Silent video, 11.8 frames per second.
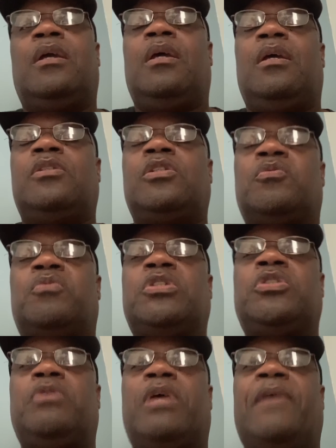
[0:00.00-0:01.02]
So
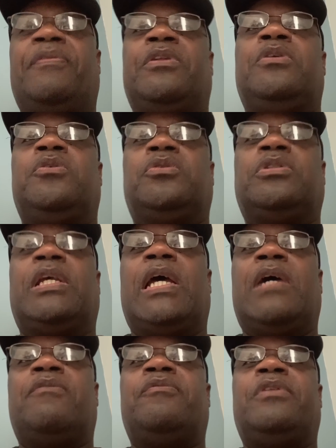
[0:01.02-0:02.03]
what you have to do is
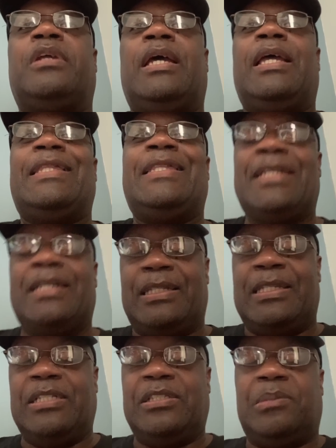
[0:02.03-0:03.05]
have
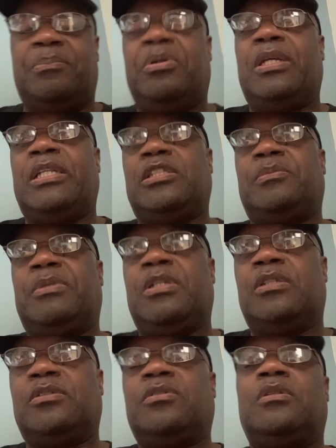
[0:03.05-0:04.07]
this in place,
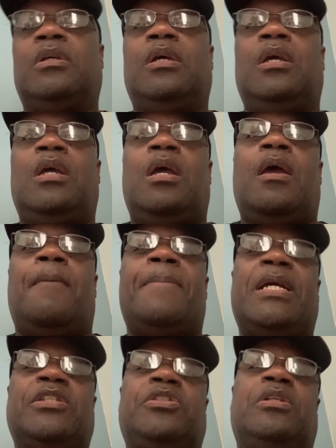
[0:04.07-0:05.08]
because
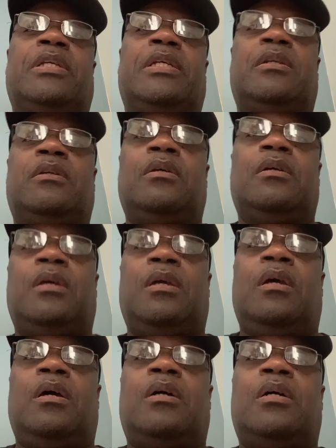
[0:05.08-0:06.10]
basically
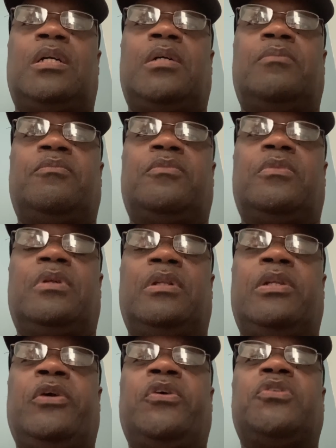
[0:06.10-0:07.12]

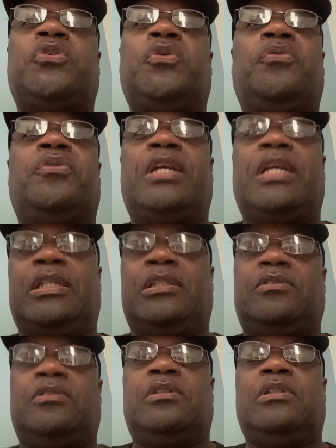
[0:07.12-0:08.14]
there are certain
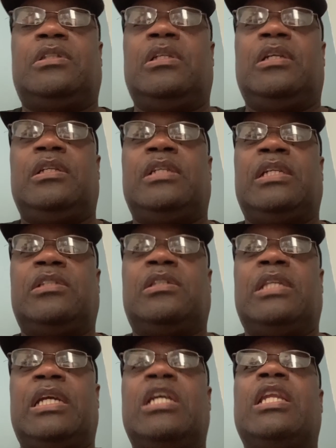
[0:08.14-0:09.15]
things
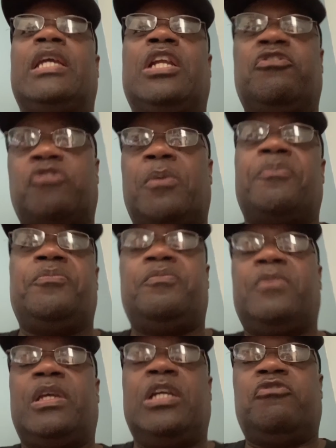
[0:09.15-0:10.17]
that can
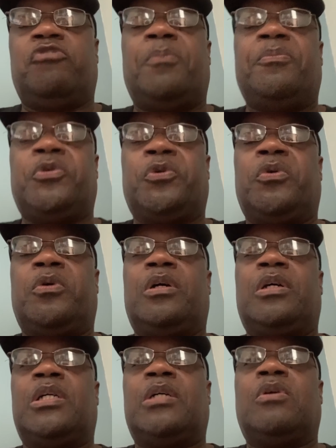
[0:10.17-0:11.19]
interrupt
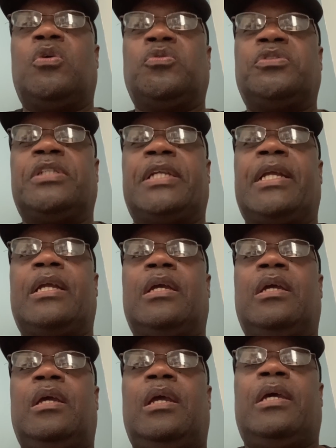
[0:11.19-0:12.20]
your goal setting.
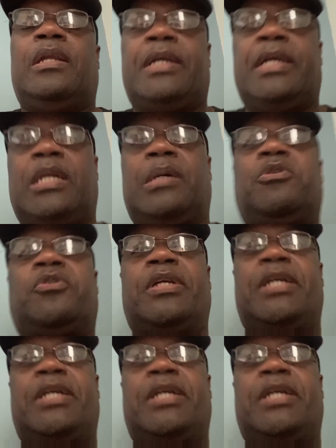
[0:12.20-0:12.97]
And again, I'm going to get